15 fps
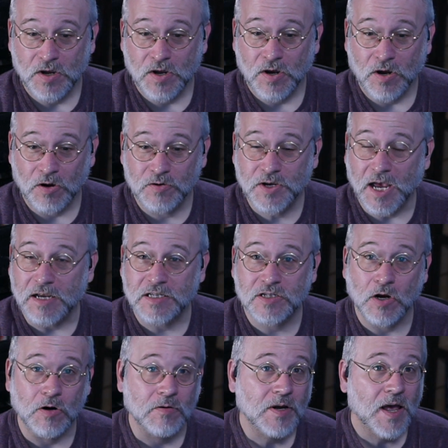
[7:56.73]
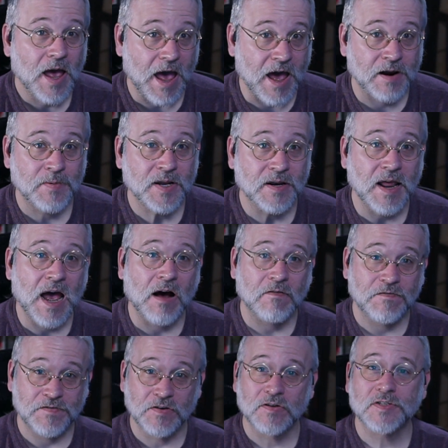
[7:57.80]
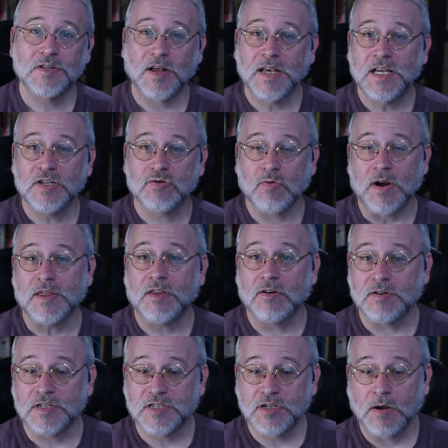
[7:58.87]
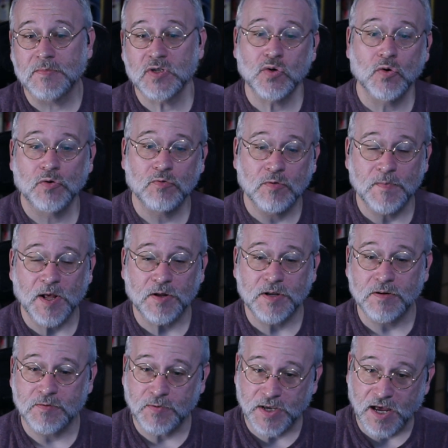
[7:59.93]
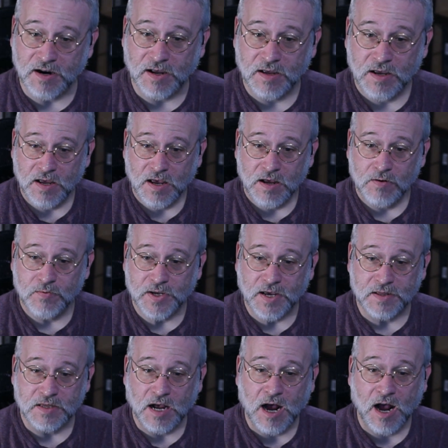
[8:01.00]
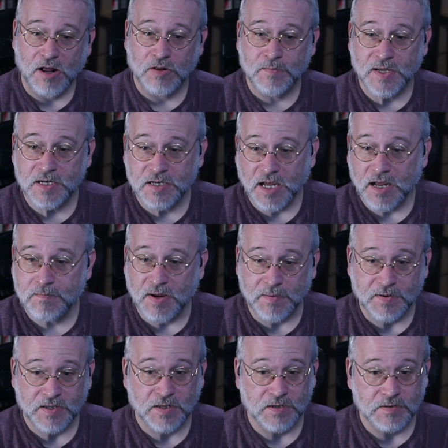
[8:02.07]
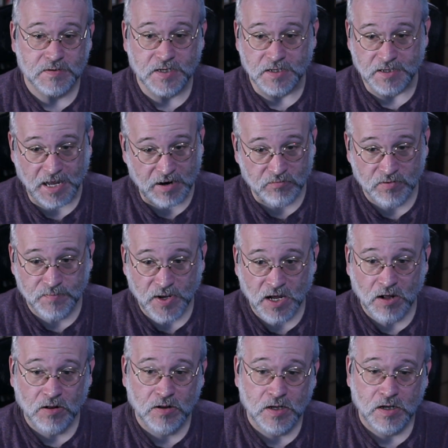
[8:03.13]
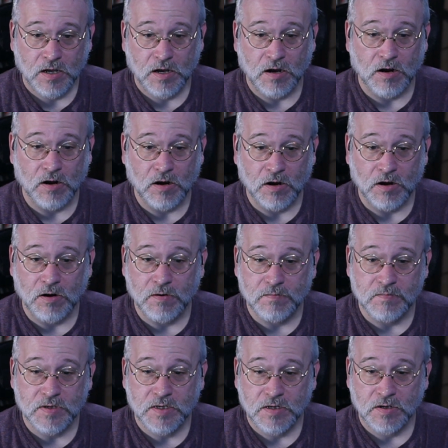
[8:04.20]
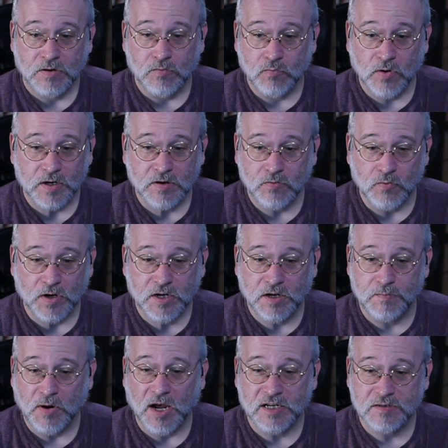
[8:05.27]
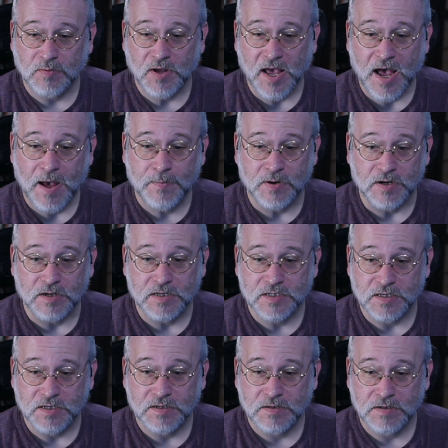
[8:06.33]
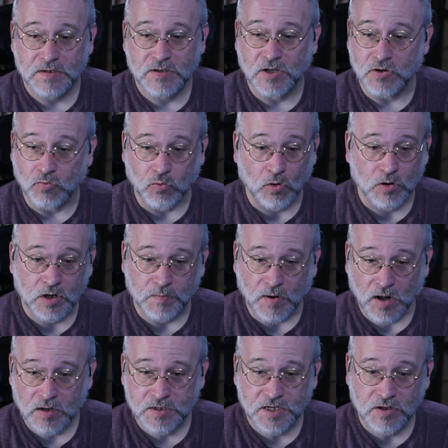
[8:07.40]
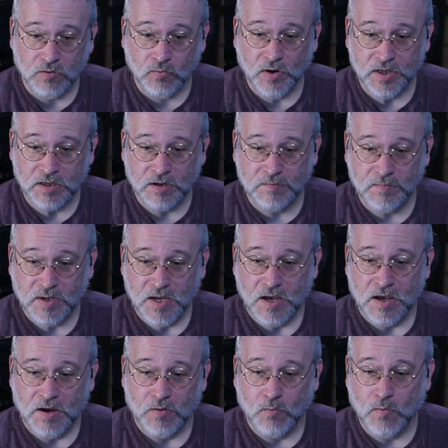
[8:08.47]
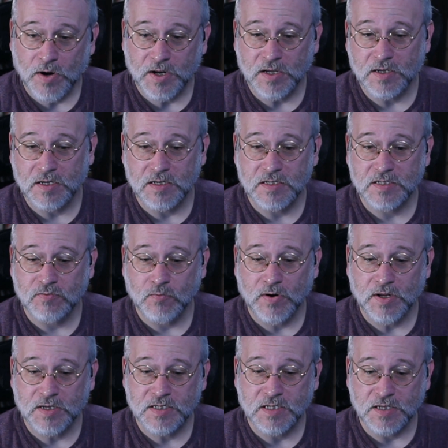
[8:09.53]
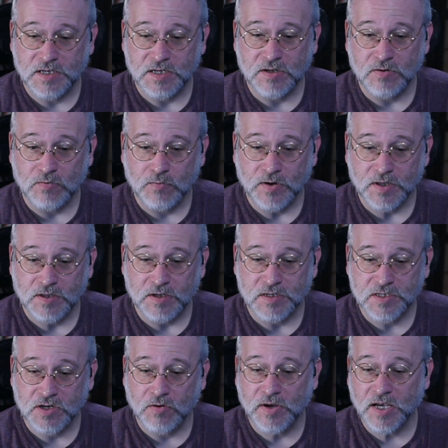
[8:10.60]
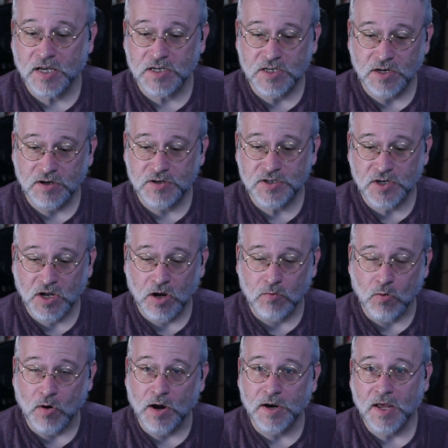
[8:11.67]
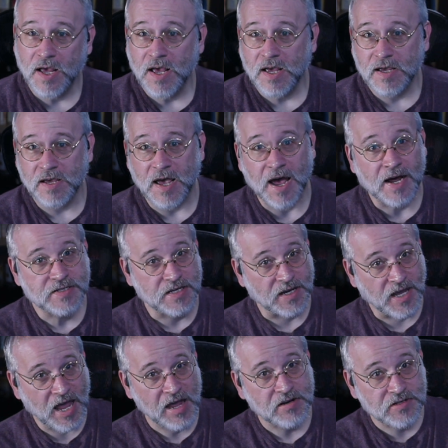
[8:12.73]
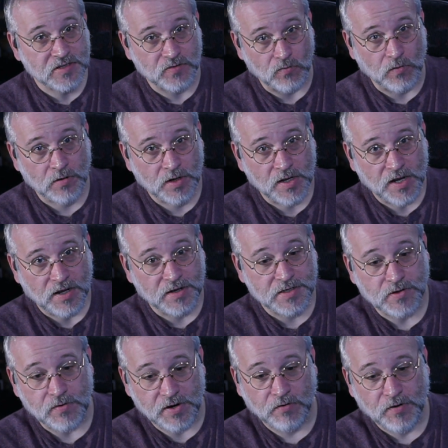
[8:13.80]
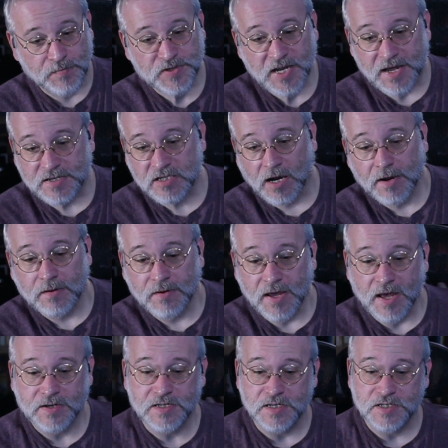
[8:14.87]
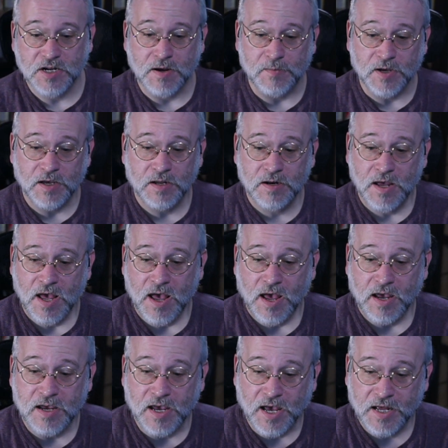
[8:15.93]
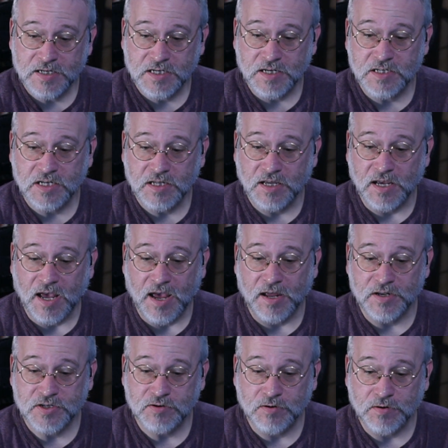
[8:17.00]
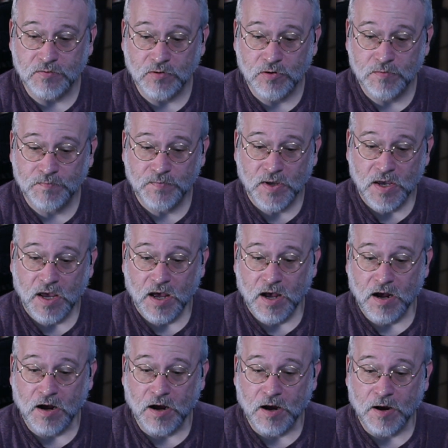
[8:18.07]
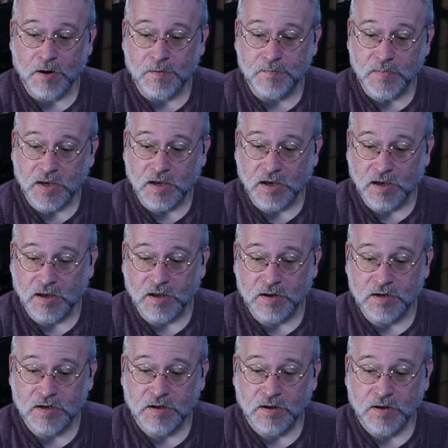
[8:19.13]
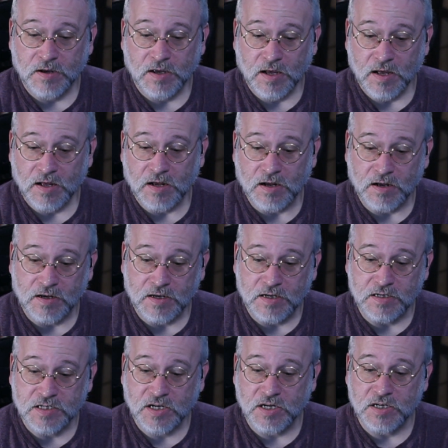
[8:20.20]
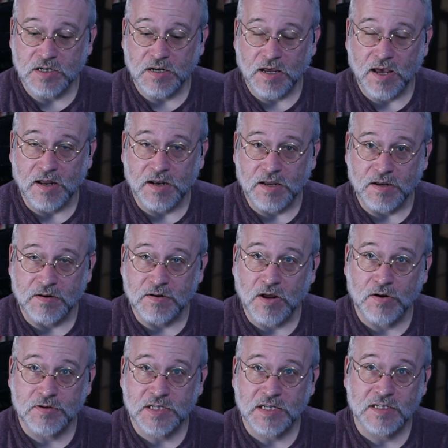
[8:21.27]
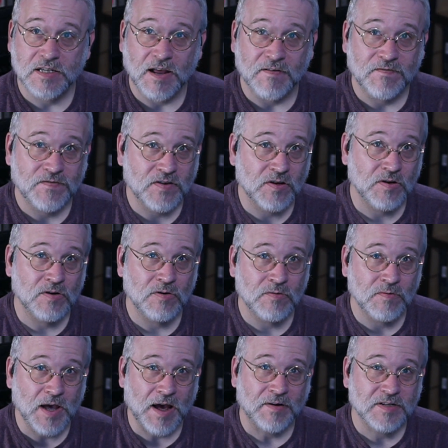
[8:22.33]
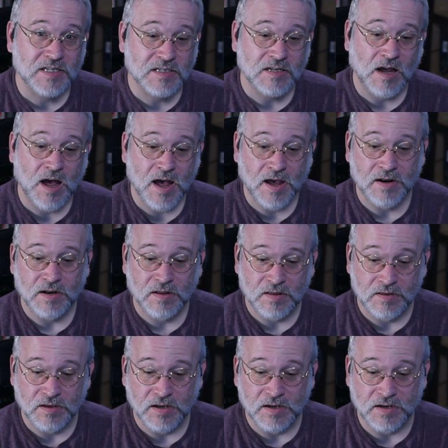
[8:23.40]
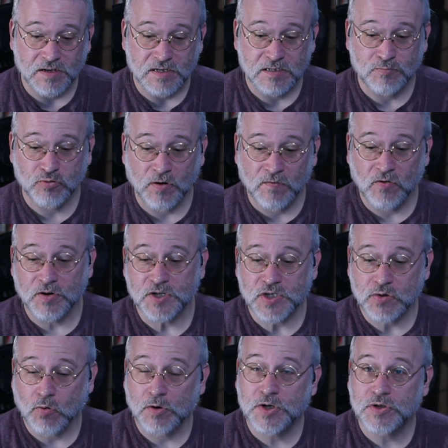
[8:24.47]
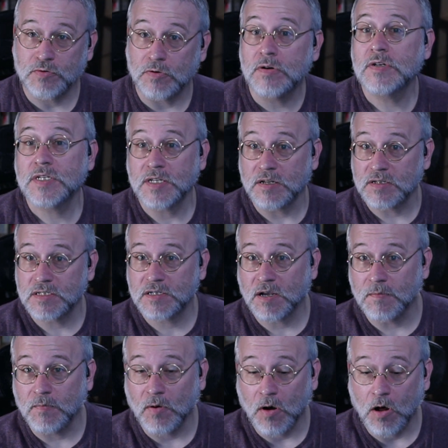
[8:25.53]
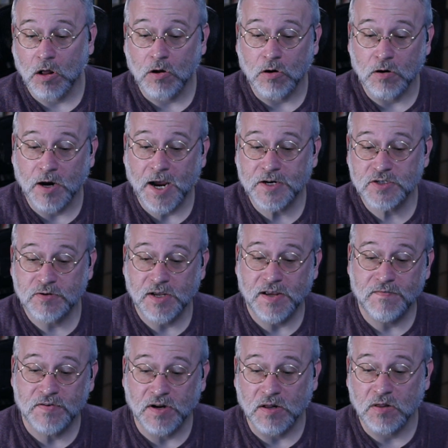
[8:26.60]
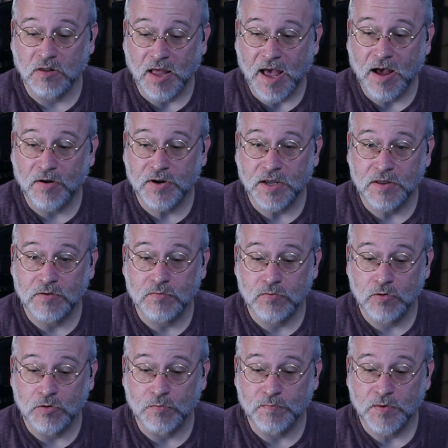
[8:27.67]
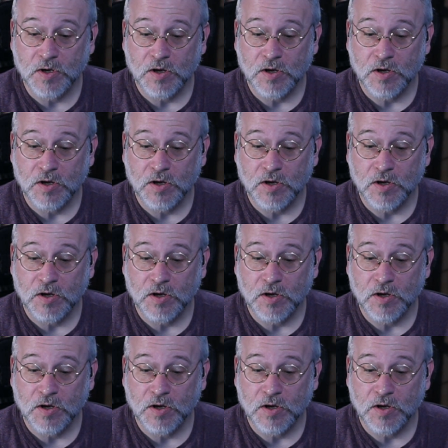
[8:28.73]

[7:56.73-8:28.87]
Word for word: Okay, so Adamat now feels like he's right. There is some sort of rebellion. We got a we got the Hielmen dead. Maybe the, did they rebel? Um, what what could possibly happen? Is it did the Royal Cabal deal with them? What is what is the deal with this? So he continues to go on. He has a cane sword, and so he grips that tightly as he's coming in. He heads into the answering room, um, and uh, he's con- and he notices that few outside these privileged sorcerers, this cabal, are actually even allowed in the room.